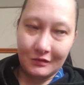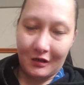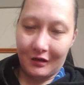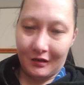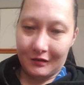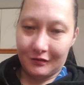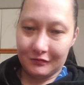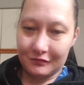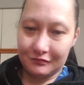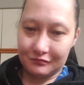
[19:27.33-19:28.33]
and I
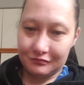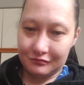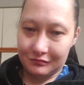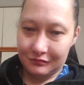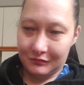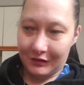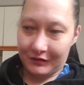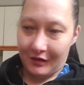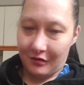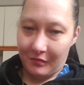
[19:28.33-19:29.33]
don't get
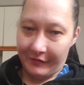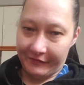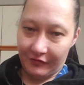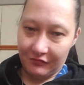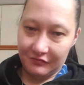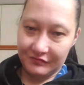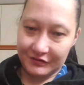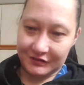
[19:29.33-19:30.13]
that on my phone.